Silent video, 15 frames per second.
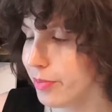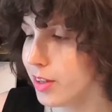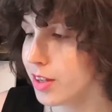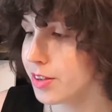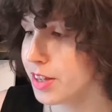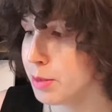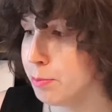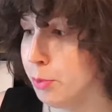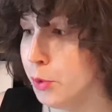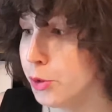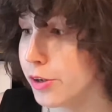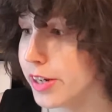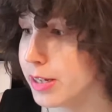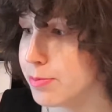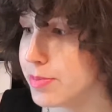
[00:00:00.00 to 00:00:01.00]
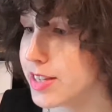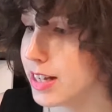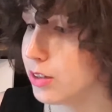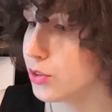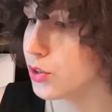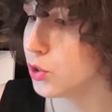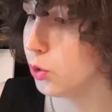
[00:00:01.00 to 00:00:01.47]
The Emporium
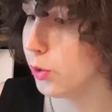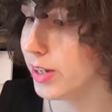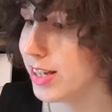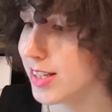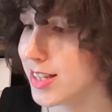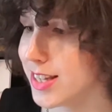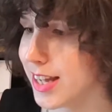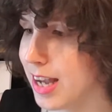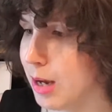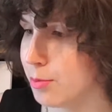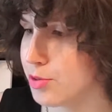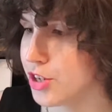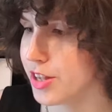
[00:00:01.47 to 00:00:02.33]
sells toys that capture